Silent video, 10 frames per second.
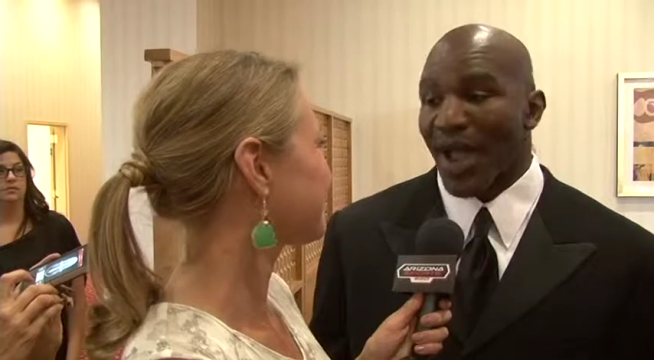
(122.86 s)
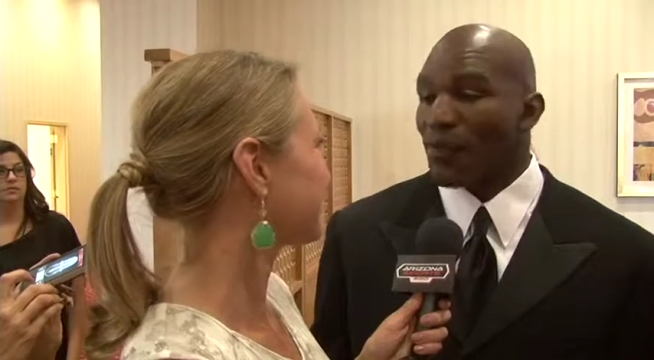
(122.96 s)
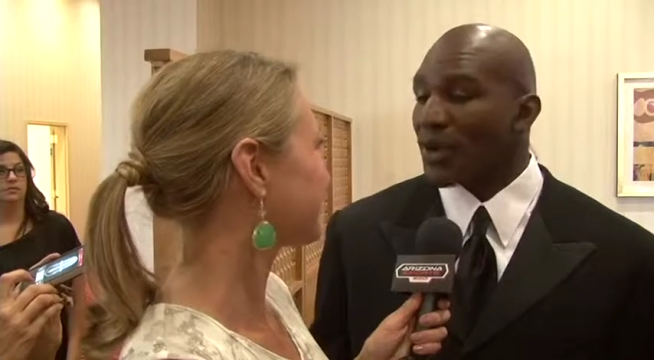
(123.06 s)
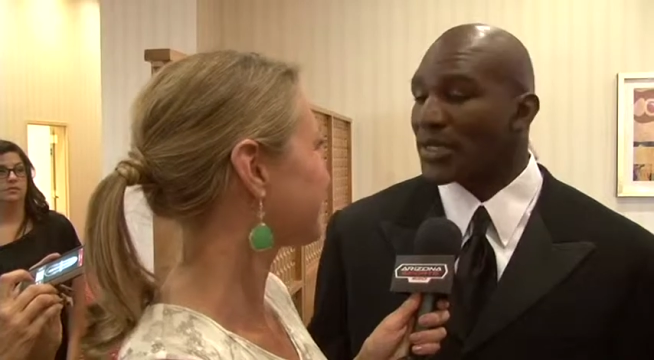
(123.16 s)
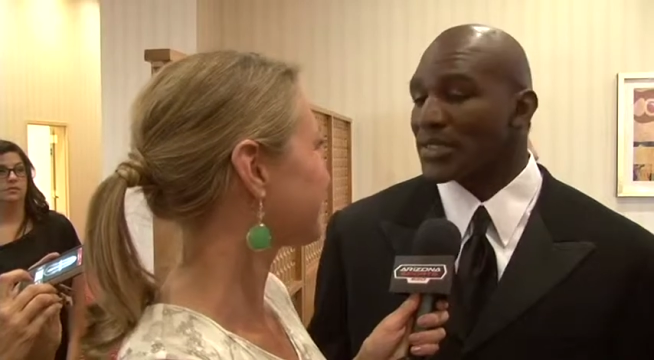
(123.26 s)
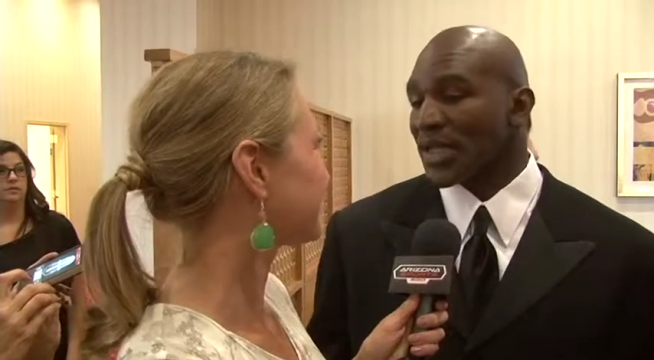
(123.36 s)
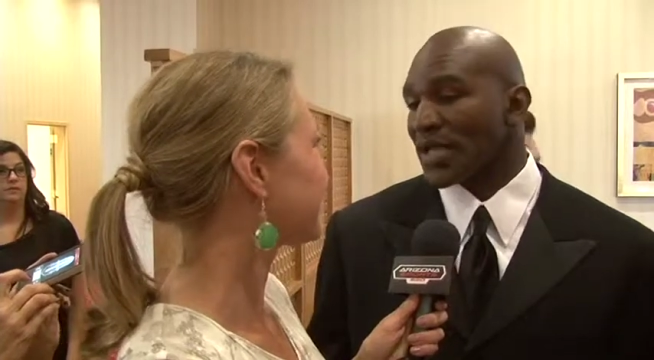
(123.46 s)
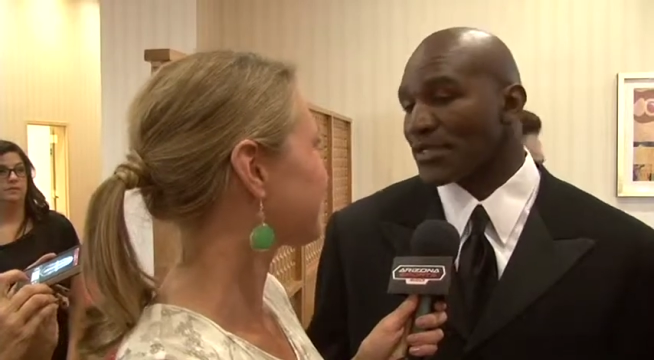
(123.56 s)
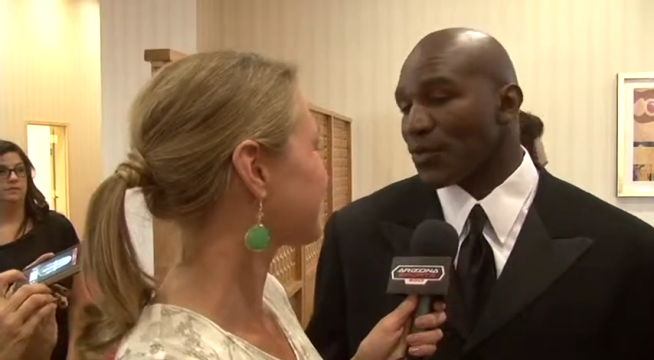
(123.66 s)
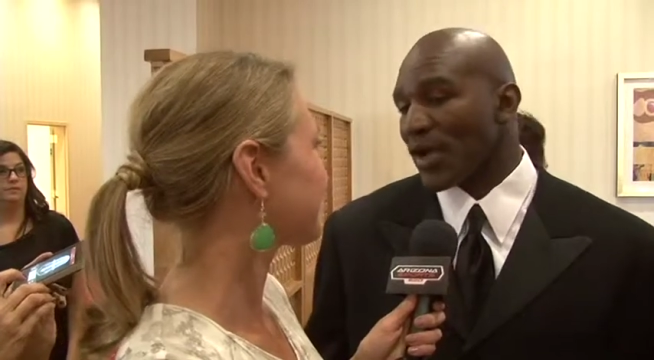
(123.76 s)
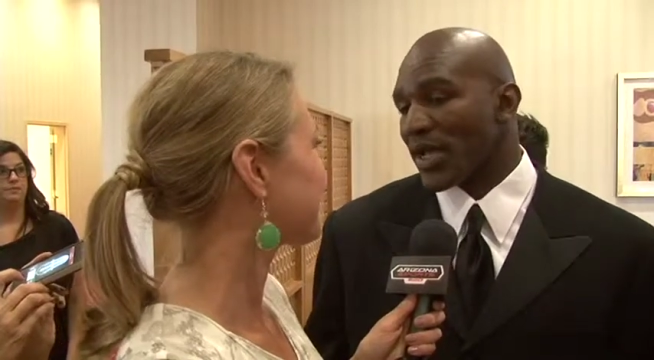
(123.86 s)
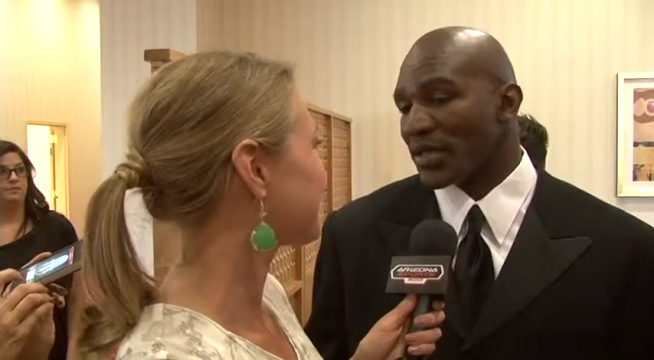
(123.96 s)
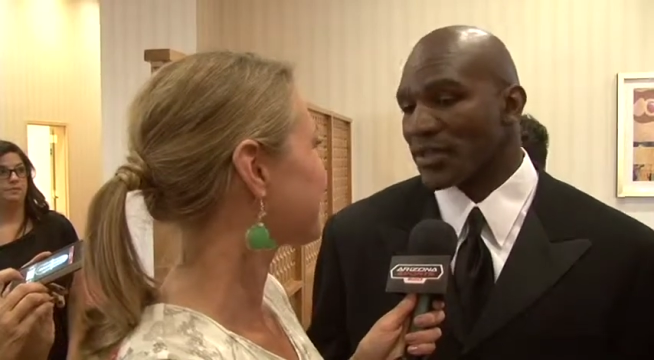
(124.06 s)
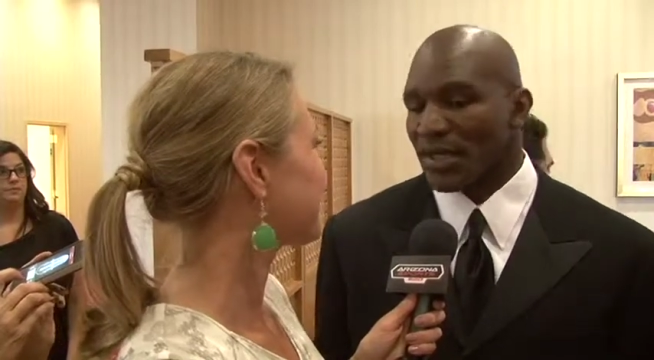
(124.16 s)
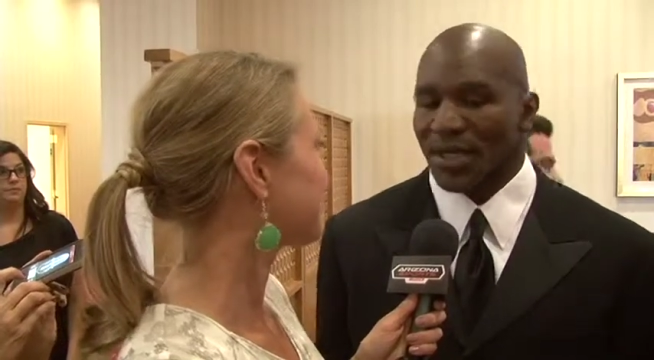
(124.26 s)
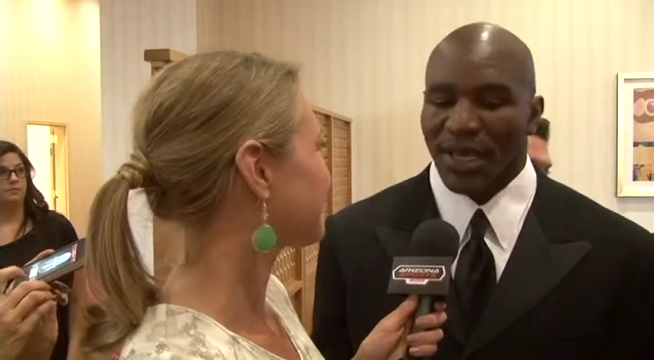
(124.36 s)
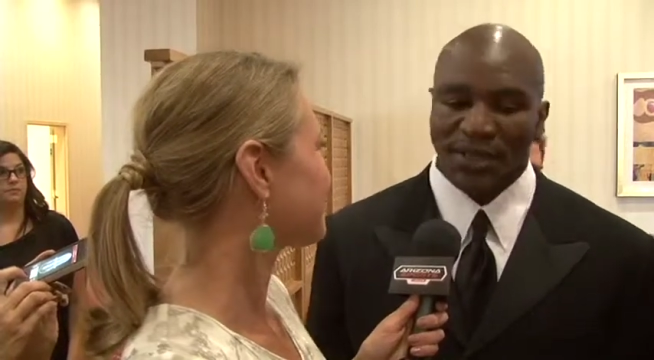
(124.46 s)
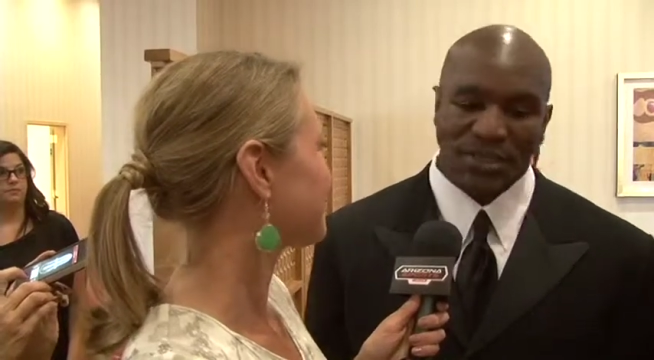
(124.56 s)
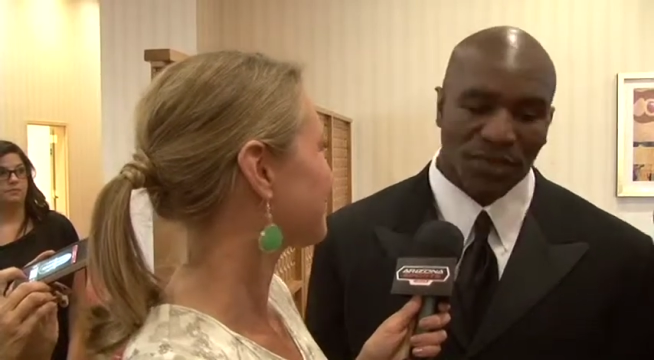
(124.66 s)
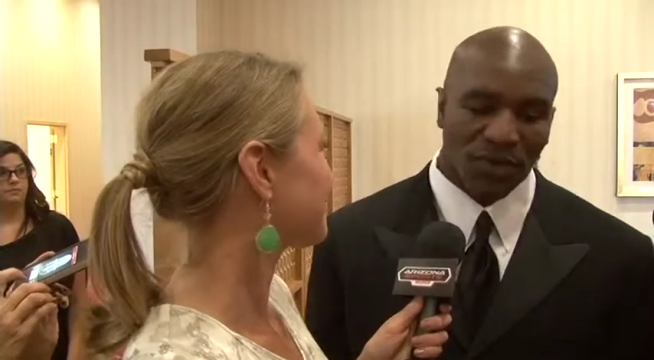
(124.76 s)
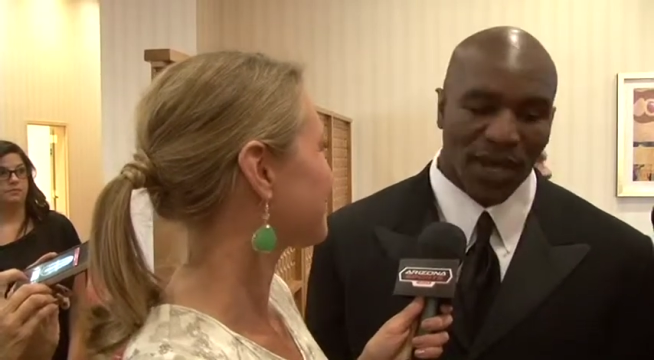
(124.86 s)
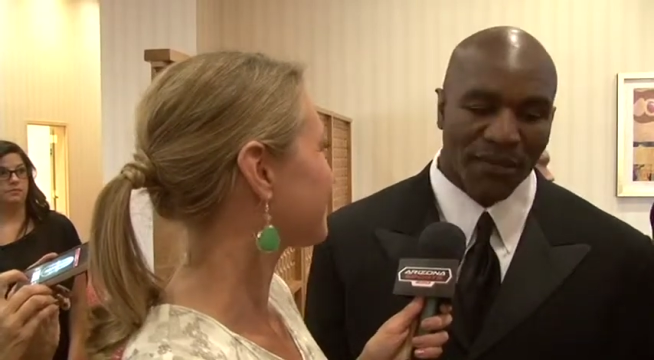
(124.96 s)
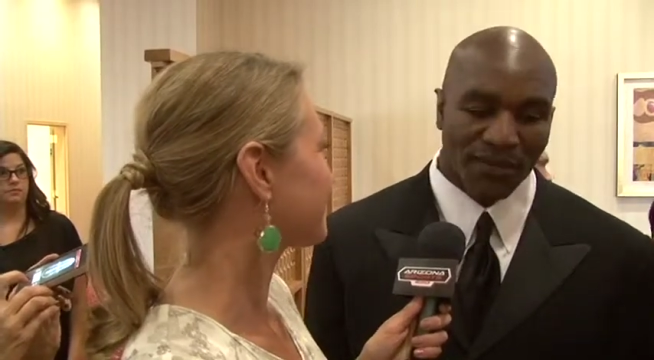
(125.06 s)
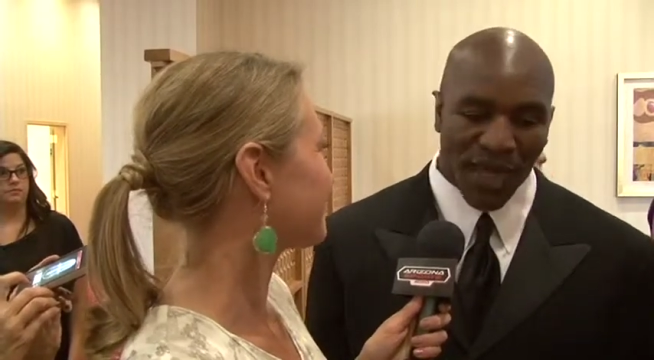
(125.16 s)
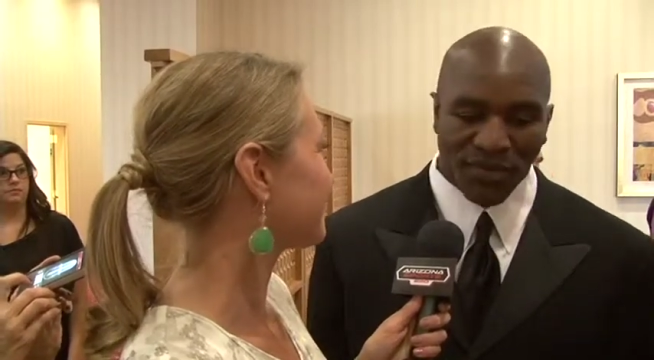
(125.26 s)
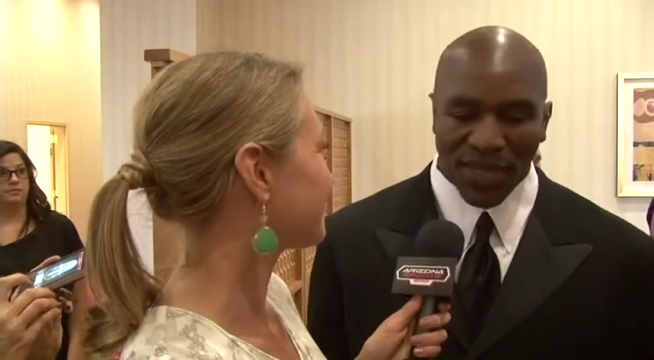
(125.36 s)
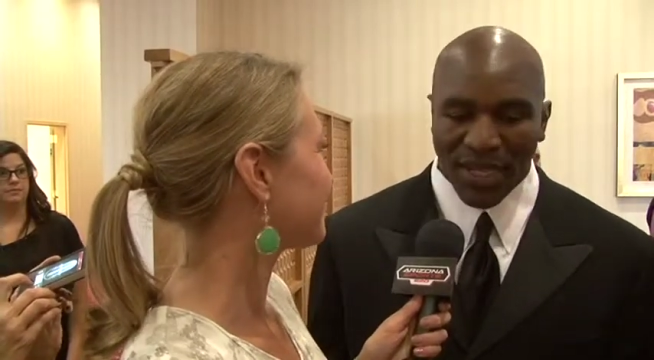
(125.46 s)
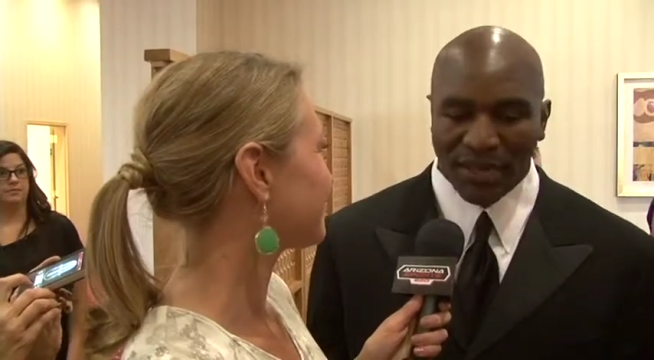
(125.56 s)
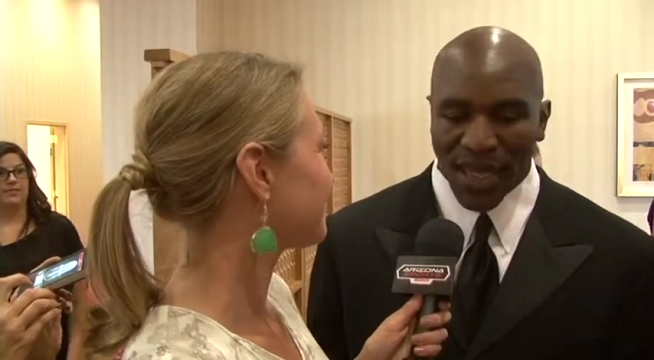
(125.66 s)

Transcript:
Speaker 1: out what it takes to win. And so I, I think